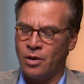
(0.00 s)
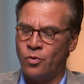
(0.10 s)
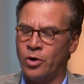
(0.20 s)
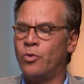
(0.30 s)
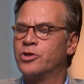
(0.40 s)

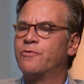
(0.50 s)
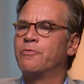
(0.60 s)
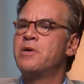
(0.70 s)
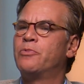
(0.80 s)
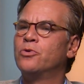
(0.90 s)
which for
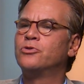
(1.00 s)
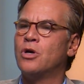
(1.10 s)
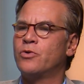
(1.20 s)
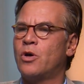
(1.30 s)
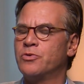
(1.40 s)
people who
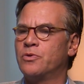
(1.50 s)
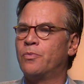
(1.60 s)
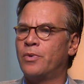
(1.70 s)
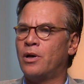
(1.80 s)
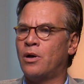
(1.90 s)
don't know is
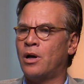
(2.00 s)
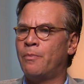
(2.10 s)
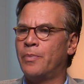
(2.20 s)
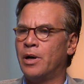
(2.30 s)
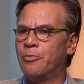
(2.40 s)

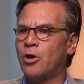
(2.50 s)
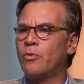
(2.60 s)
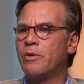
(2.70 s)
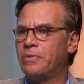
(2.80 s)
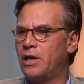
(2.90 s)
a
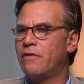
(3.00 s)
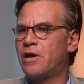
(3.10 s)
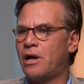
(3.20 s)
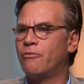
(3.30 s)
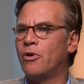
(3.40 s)
Broadway play
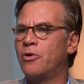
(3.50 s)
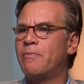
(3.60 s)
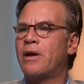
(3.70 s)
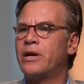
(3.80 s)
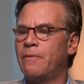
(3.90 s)
that I wrote
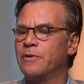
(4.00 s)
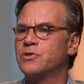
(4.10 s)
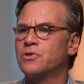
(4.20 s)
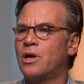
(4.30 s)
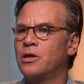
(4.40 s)
about an epic
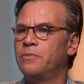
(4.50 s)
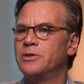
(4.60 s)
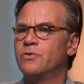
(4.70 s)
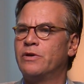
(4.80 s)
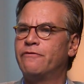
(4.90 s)
struggle
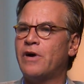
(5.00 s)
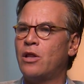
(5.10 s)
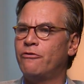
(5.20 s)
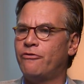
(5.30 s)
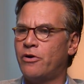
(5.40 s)
between
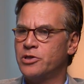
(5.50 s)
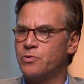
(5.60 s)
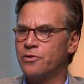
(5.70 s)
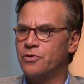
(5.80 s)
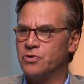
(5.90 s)
Philo
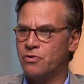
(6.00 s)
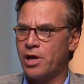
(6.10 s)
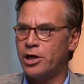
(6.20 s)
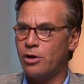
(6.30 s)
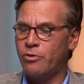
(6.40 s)
Farnsworth, who's
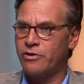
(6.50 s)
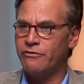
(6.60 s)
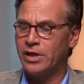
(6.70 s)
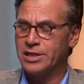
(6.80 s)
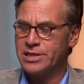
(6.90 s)
credited with
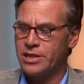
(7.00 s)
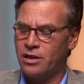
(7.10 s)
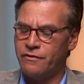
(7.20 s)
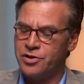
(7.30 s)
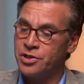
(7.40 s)
inventing
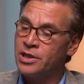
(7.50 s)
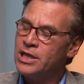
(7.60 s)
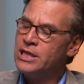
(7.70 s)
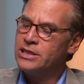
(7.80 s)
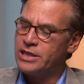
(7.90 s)
television,
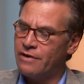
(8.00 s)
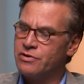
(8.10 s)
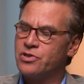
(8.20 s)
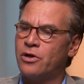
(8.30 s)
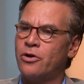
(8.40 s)

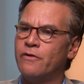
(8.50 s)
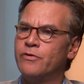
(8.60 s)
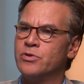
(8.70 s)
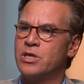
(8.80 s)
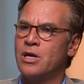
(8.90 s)
David Sarnoff,
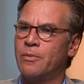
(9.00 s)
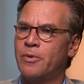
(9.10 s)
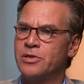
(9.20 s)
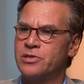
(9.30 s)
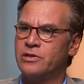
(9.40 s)
who's the young
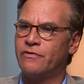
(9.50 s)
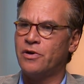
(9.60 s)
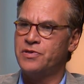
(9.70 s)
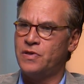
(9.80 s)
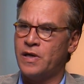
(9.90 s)
president of
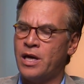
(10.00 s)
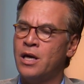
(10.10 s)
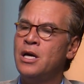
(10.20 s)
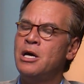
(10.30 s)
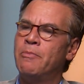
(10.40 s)
RCA.
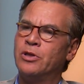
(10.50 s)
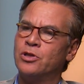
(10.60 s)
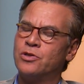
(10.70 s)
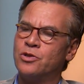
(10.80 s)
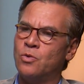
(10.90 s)
But
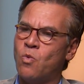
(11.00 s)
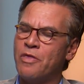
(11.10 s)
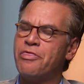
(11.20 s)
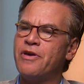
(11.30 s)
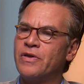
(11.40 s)
the
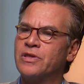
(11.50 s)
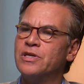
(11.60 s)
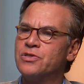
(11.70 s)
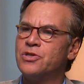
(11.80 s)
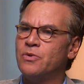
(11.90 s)
one thing that
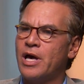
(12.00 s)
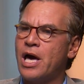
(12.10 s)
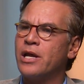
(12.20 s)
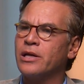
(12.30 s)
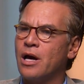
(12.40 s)
these two
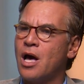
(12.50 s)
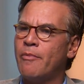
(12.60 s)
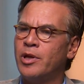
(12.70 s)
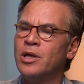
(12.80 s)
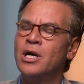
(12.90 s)
had in
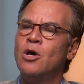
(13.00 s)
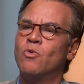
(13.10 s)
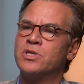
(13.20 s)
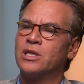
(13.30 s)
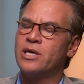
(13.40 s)
common
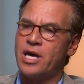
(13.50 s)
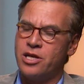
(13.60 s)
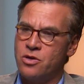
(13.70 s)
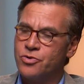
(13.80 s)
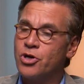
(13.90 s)
was that they
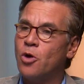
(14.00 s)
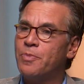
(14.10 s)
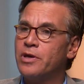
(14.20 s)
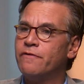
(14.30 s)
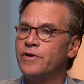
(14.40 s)
had a
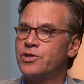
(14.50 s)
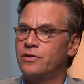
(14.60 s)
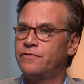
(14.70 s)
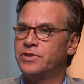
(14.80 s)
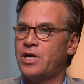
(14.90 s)
utopian
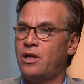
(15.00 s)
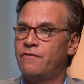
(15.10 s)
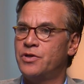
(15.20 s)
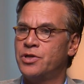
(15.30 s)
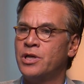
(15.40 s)
vision for
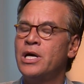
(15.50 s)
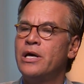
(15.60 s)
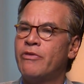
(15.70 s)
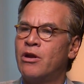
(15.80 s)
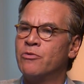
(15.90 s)
television,
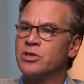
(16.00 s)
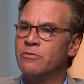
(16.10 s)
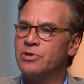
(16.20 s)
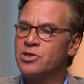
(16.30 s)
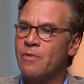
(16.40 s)
that it was
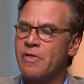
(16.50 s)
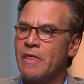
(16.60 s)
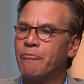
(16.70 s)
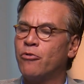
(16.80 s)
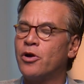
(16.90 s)
going to be something
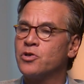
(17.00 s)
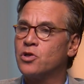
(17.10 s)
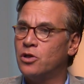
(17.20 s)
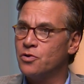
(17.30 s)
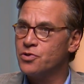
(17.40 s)
that brought us
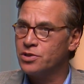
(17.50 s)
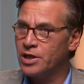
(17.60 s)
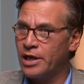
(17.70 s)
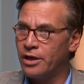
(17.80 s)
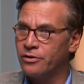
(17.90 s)
closer
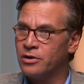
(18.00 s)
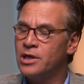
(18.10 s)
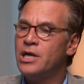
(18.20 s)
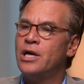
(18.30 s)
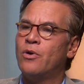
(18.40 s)
together,
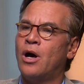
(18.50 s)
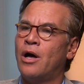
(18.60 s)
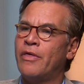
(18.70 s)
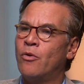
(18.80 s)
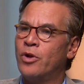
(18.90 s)

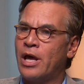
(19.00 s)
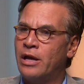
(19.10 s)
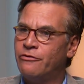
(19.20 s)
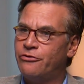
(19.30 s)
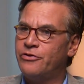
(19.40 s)
that would
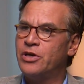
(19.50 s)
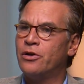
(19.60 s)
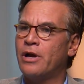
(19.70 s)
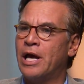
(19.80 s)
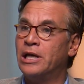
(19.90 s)
end
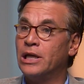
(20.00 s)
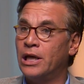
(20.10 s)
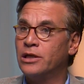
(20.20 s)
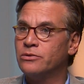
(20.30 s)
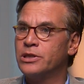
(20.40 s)
fear and
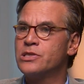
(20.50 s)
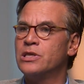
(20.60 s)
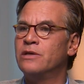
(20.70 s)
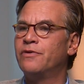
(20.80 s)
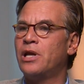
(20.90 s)
ignorance,
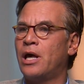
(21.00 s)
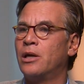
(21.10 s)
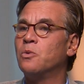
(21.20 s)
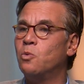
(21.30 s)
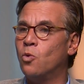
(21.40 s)
even
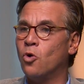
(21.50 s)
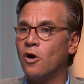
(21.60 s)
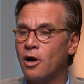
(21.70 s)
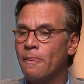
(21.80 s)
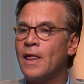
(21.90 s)
end
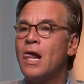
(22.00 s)
war.